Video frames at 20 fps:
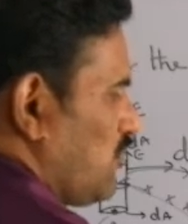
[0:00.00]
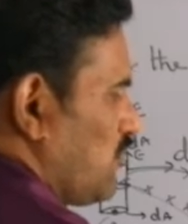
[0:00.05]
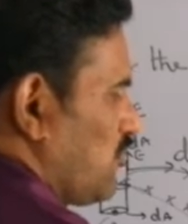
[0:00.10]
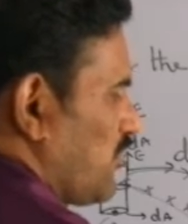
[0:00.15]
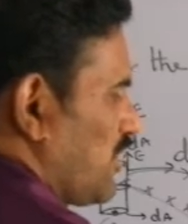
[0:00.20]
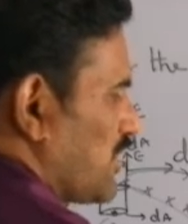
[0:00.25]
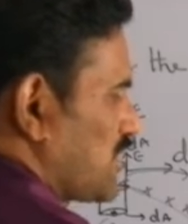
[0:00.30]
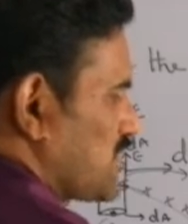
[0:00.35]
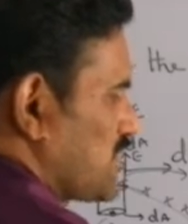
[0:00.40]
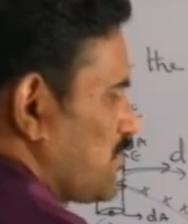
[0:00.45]

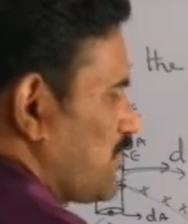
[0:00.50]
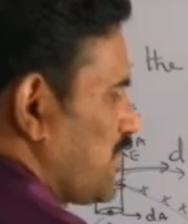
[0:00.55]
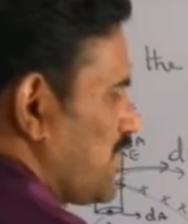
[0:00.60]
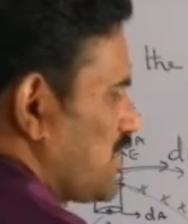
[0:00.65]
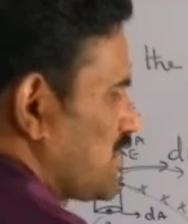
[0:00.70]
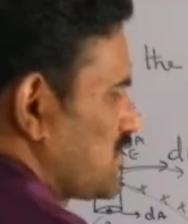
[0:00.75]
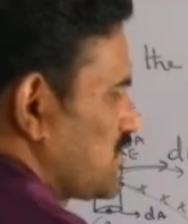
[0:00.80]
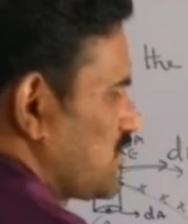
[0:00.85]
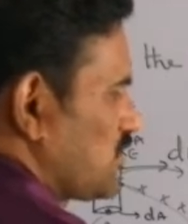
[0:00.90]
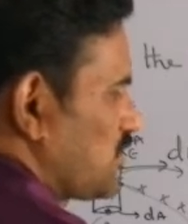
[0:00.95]
flux
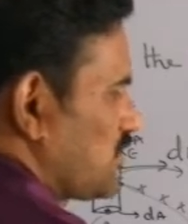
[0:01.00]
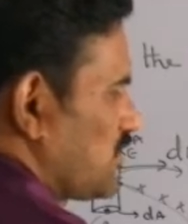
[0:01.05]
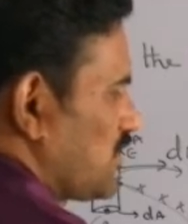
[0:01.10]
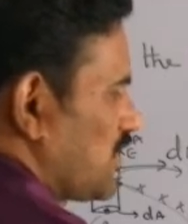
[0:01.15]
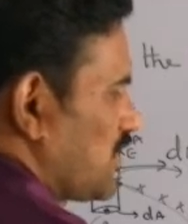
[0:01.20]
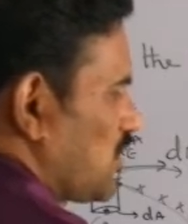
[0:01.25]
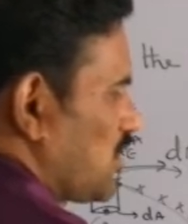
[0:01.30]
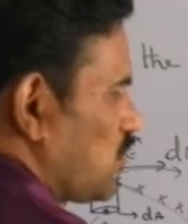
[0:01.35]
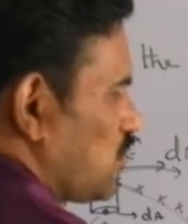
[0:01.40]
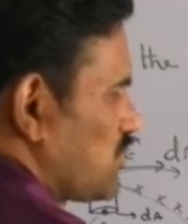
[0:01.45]
passing through
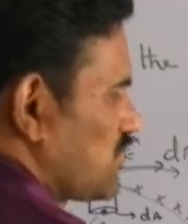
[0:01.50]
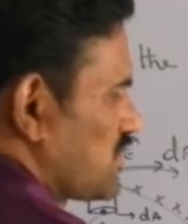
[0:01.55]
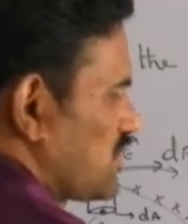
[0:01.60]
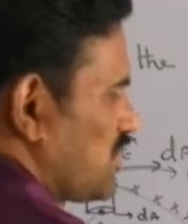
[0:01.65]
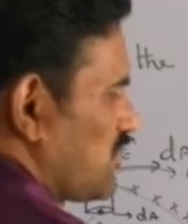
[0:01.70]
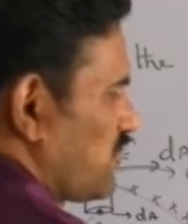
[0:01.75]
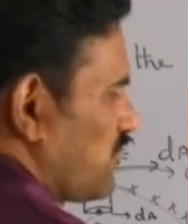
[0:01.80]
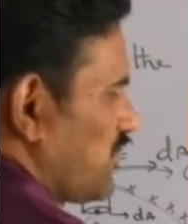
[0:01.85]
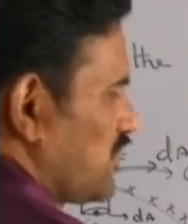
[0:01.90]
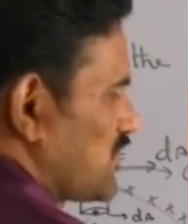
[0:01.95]
the curved
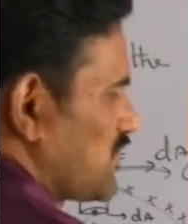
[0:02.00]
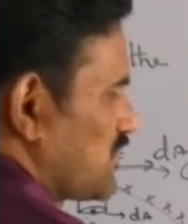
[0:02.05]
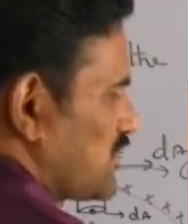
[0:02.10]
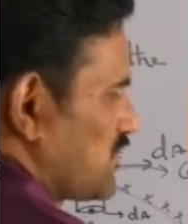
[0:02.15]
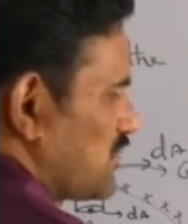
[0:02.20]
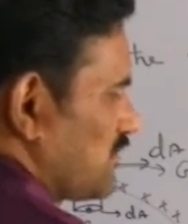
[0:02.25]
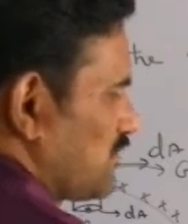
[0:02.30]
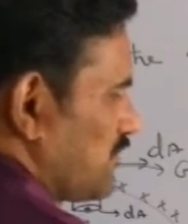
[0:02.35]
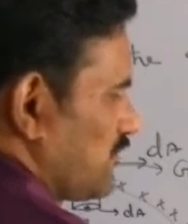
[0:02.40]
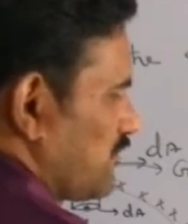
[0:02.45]

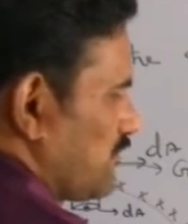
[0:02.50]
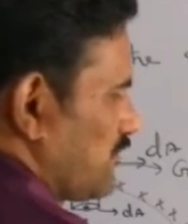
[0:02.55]
surface